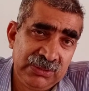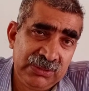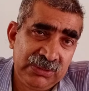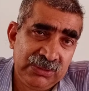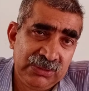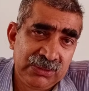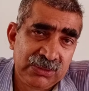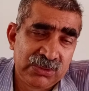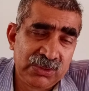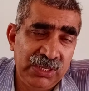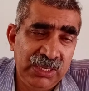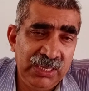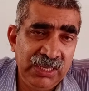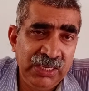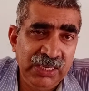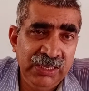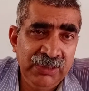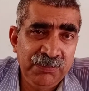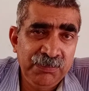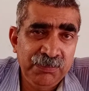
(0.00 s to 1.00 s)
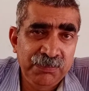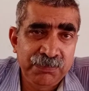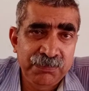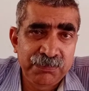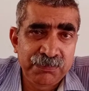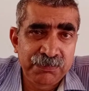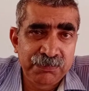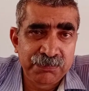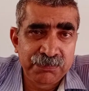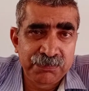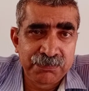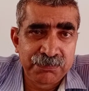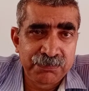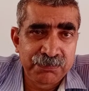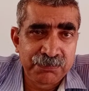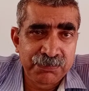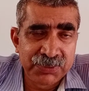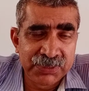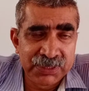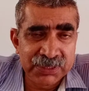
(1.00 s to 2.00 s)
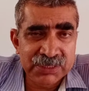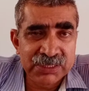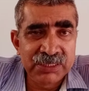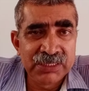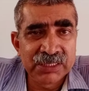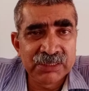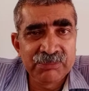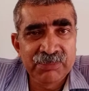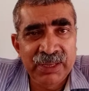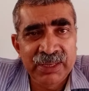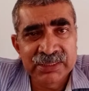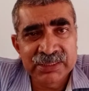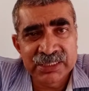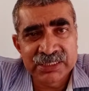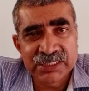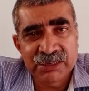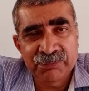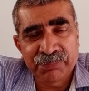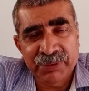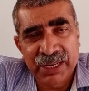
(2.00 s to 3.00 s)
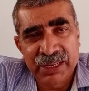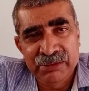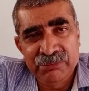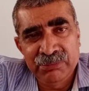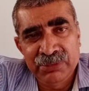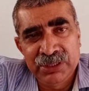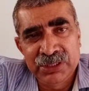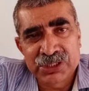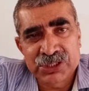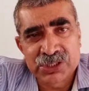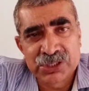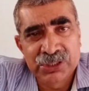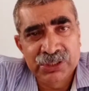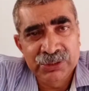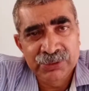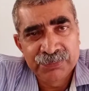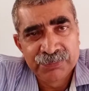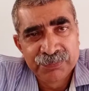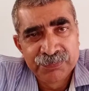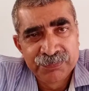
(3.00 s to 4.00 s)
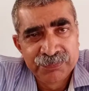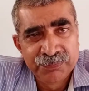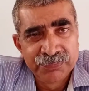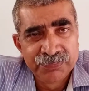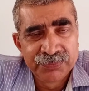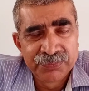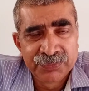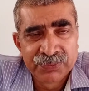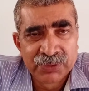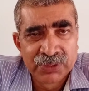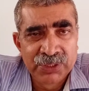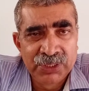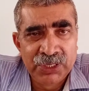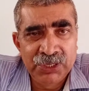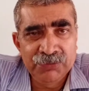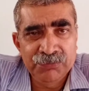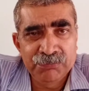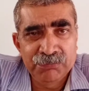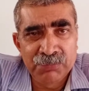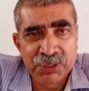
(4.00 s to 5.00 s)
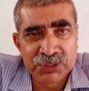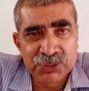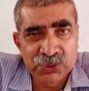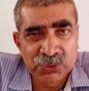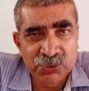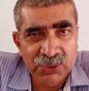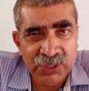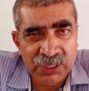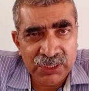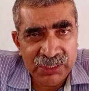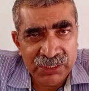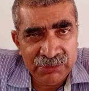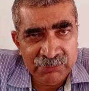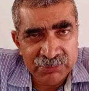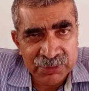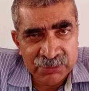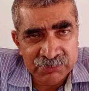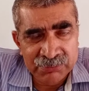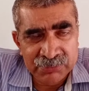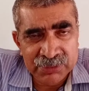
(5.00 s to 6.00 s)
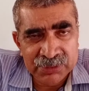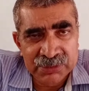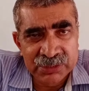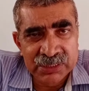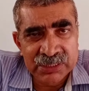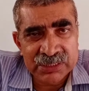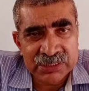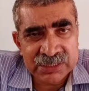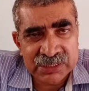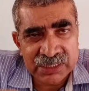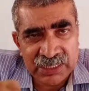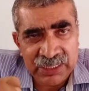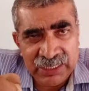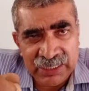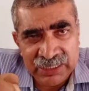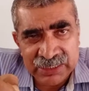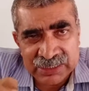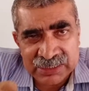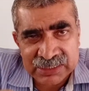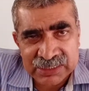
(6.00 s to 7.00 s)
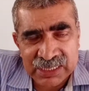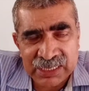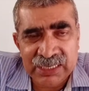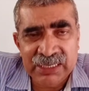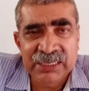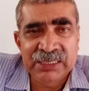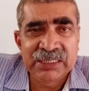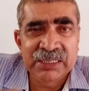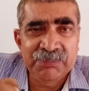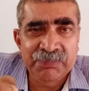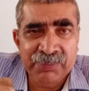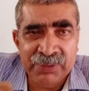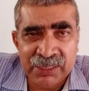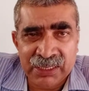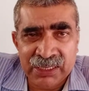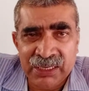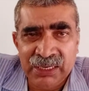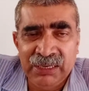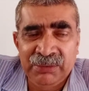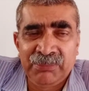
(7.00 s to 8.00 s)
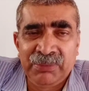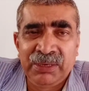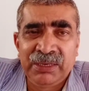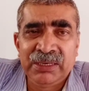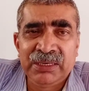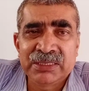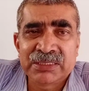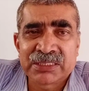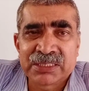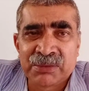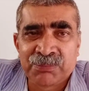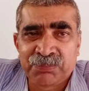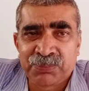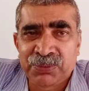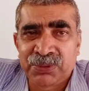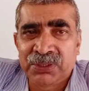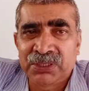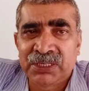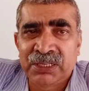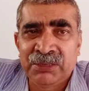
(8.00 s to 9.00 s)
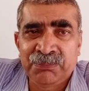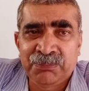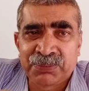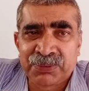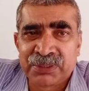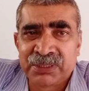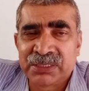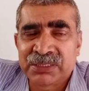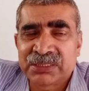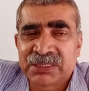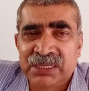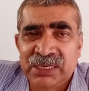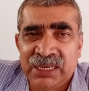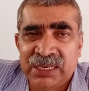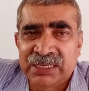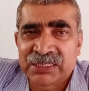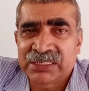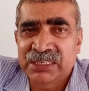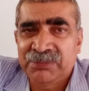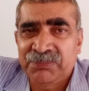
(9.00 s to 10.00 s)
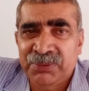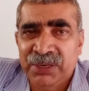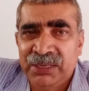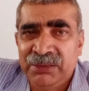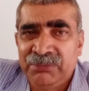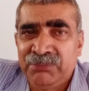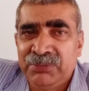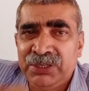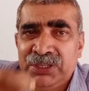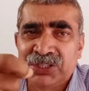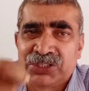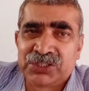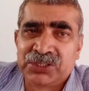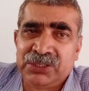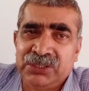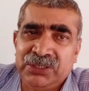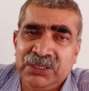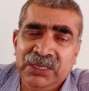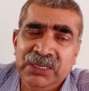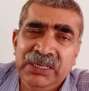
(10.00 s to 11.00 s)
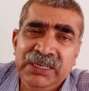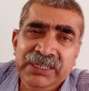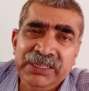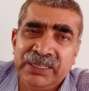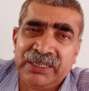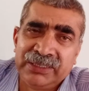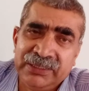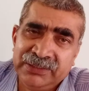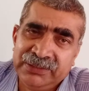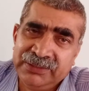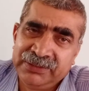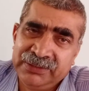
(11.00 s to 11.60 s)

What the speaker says: So a person remains as the prime minister if majority members inside the parliament support a person as a prime minister, a leader.